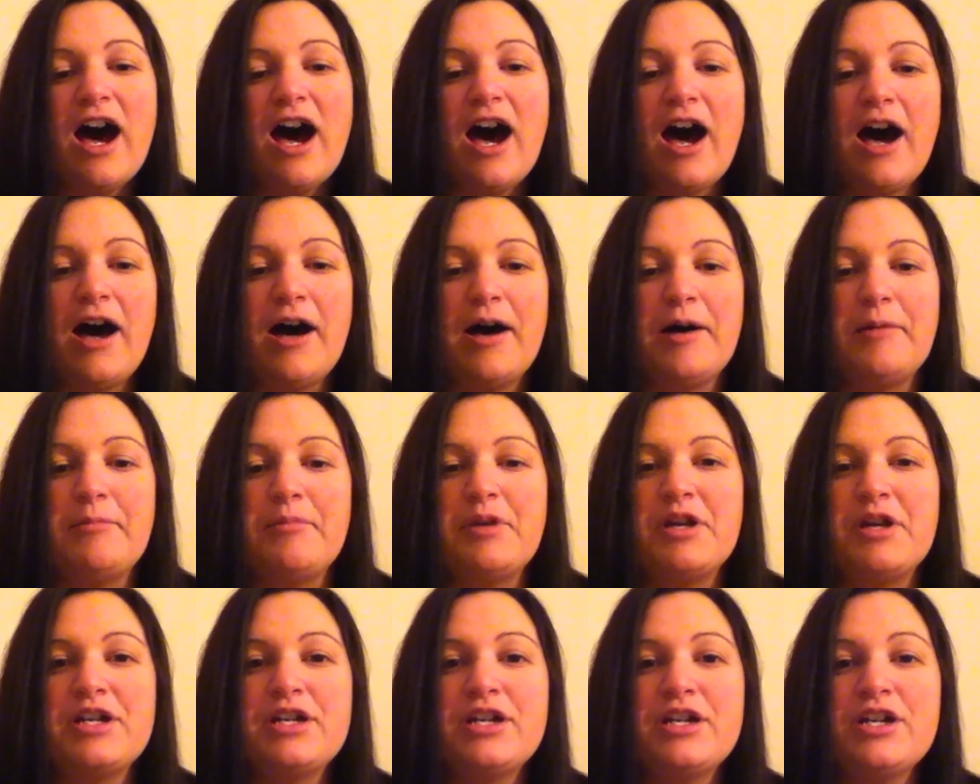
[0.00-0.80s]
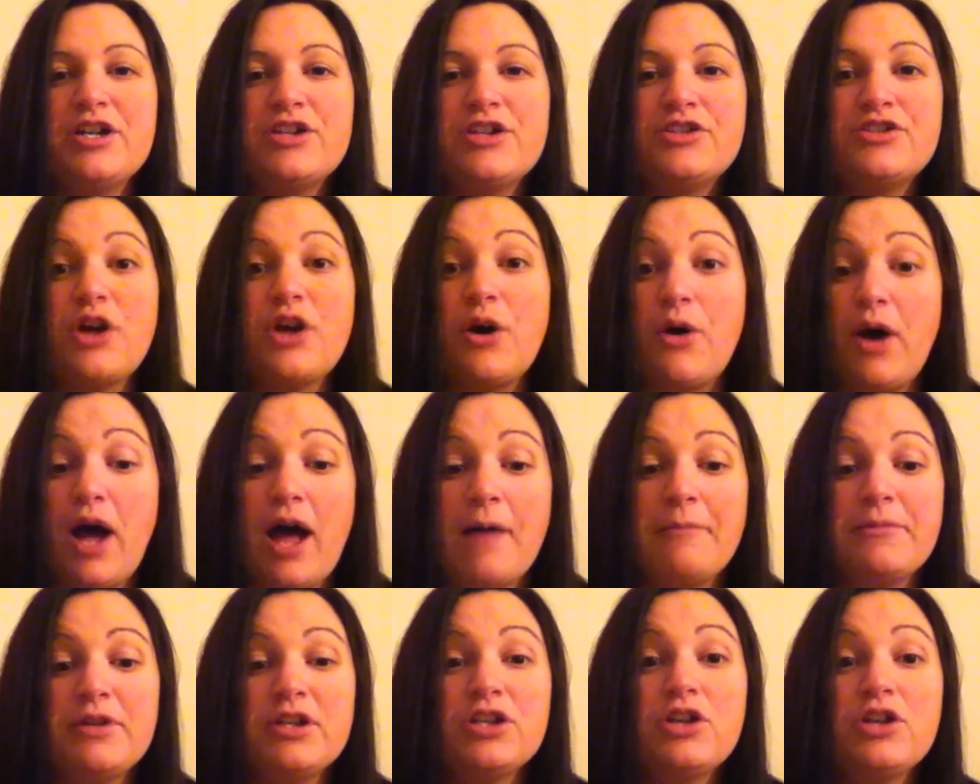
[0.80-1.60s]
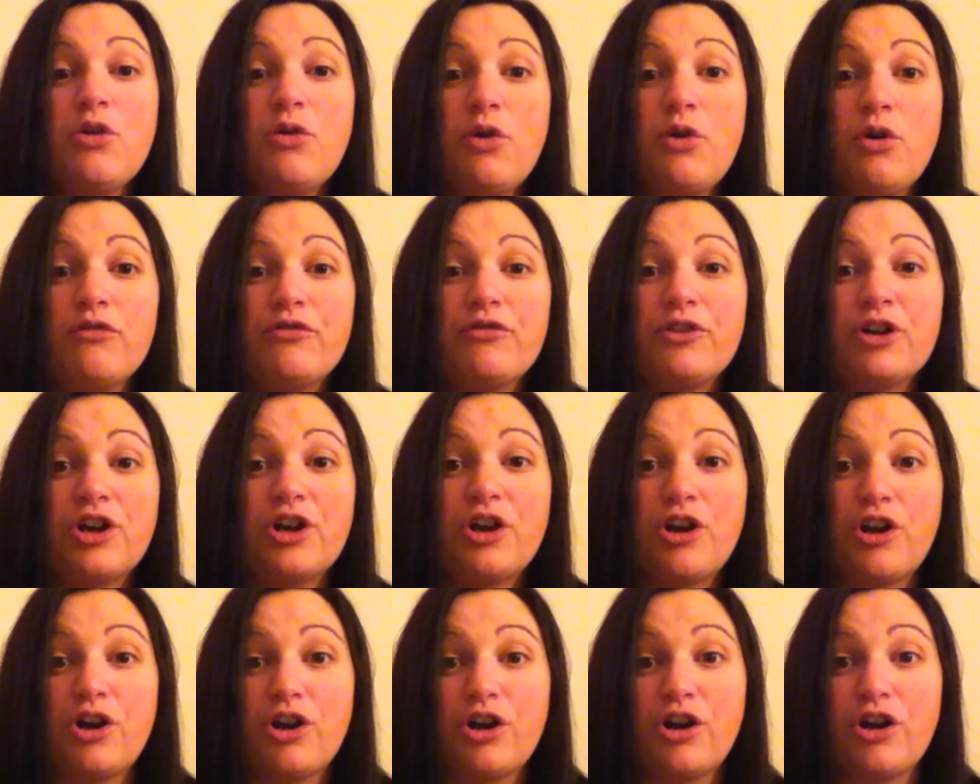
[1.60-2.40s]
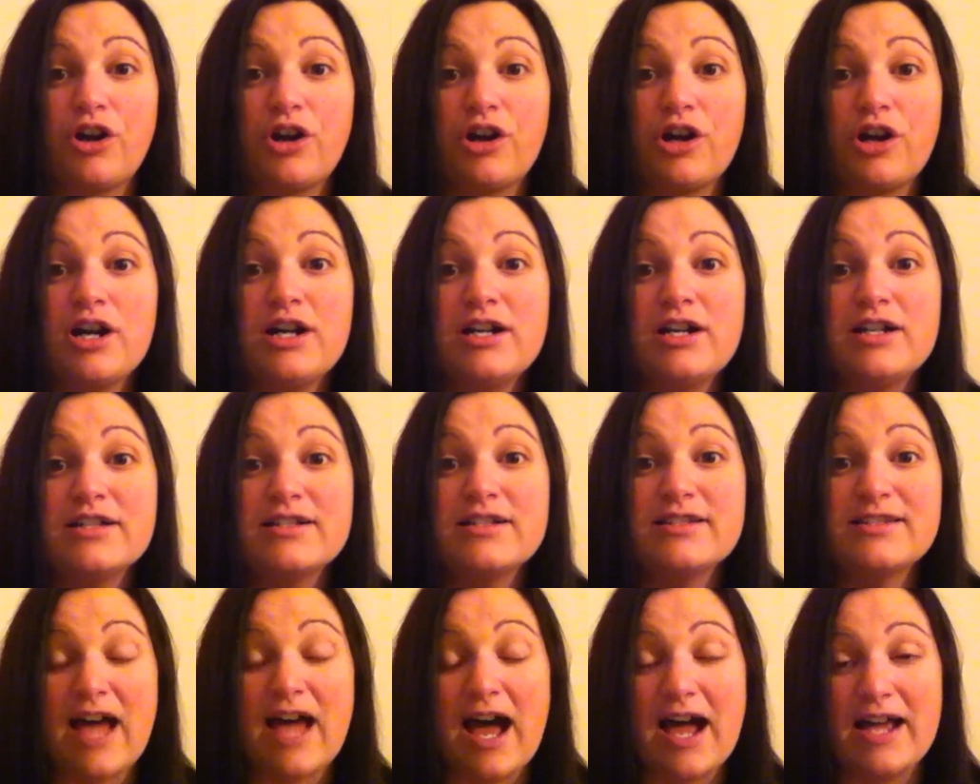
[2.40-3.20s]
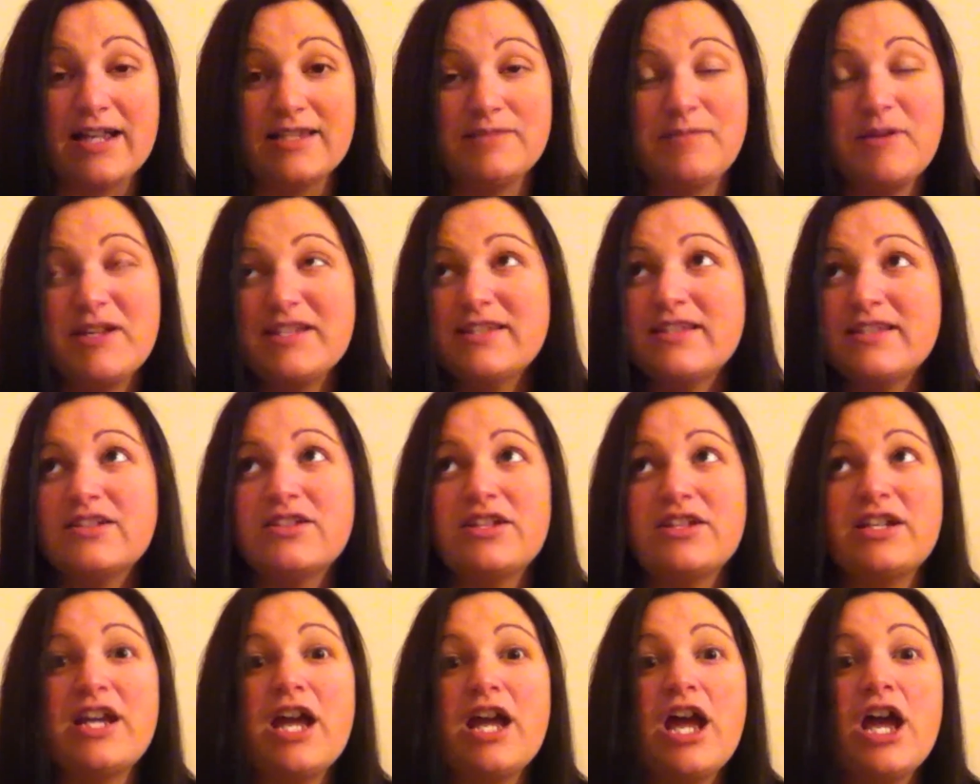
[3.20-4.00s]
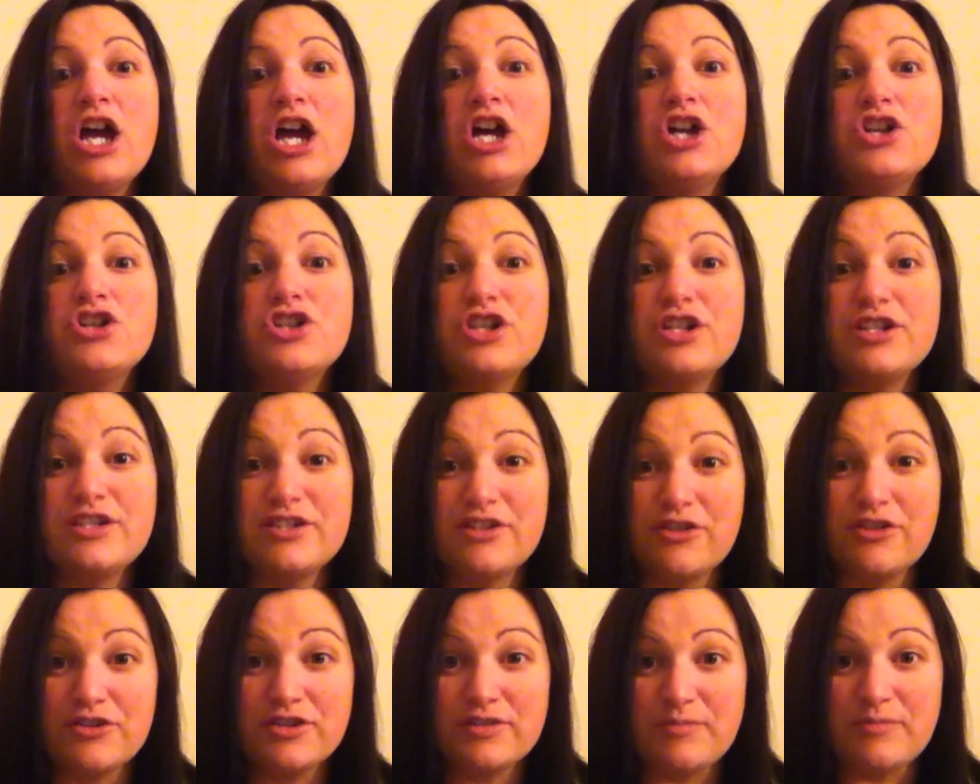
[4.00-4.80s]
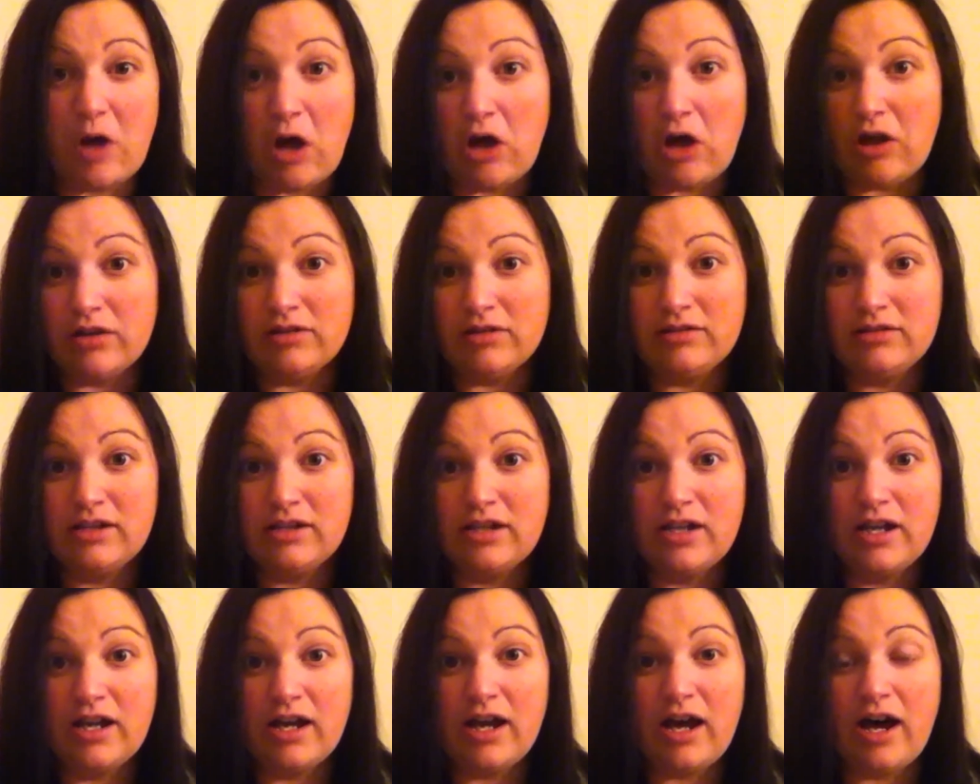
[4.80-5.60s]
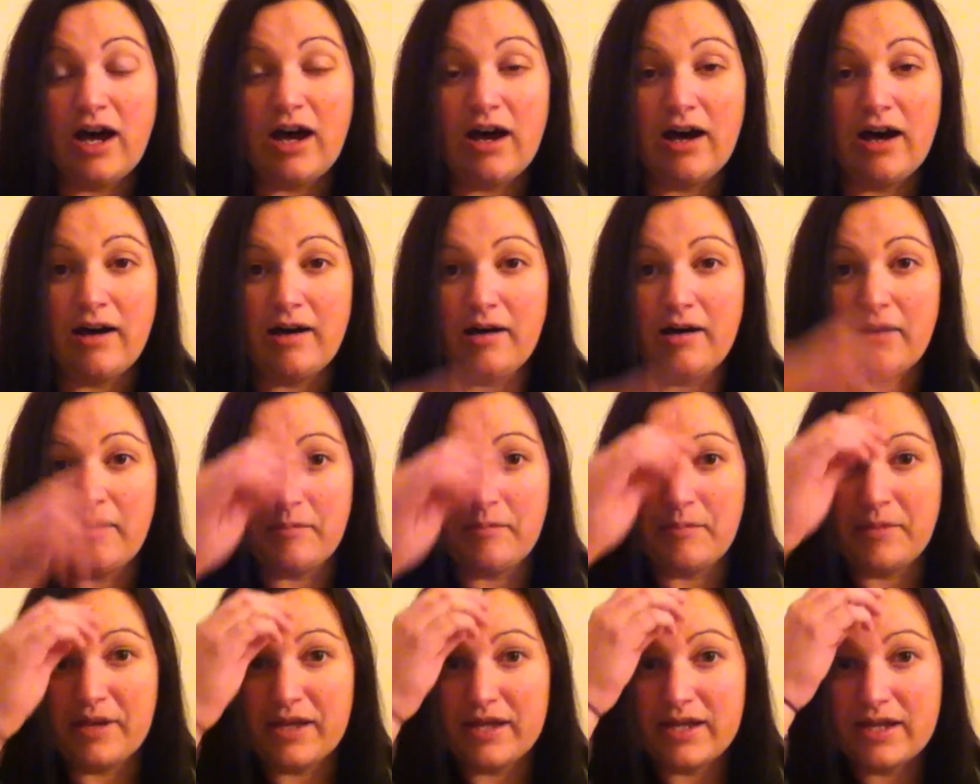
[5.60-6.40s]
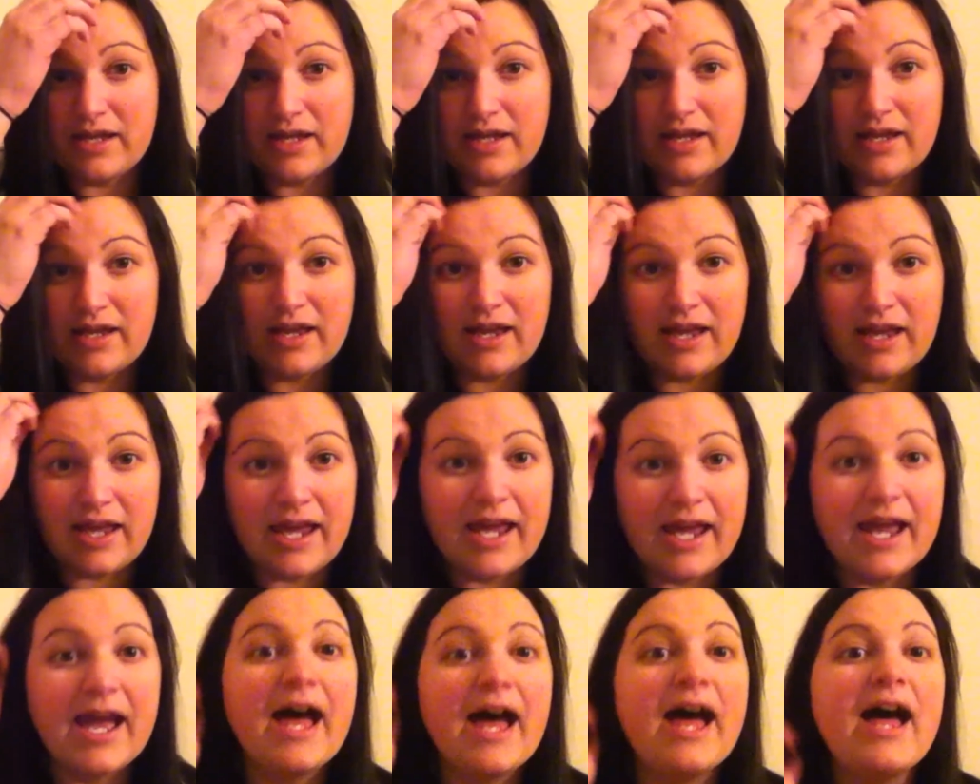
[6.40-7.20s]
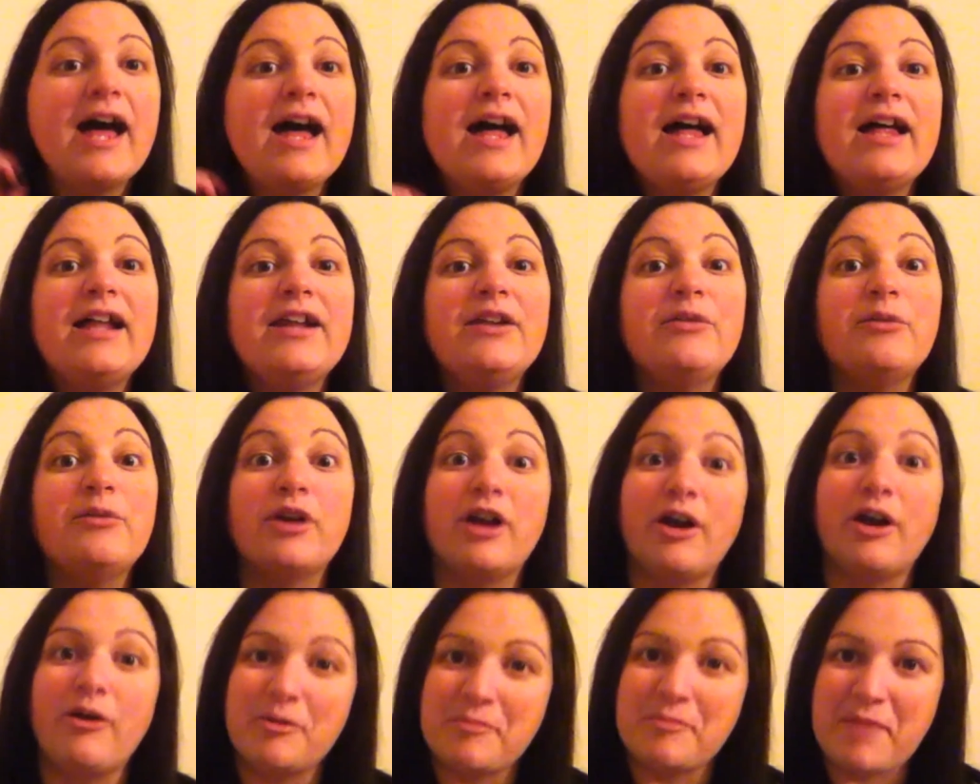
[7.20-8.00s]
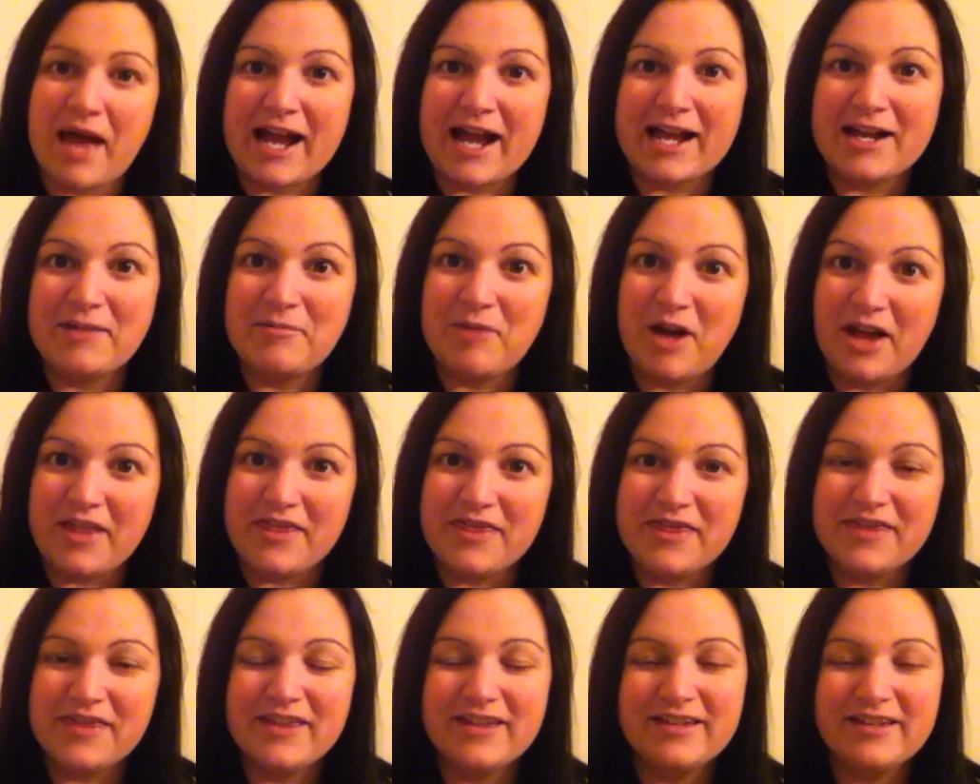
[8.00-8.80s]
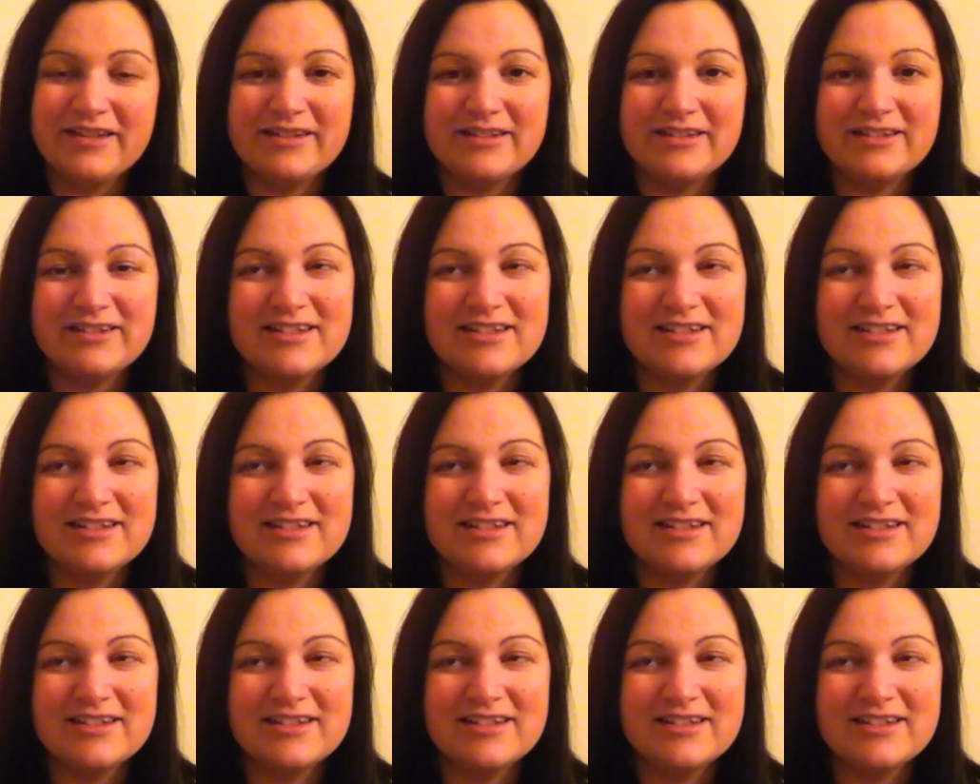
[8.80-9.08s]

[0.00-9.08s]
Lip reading: So I'm going to go over her size. Basically, she's still small, and we're going back in a month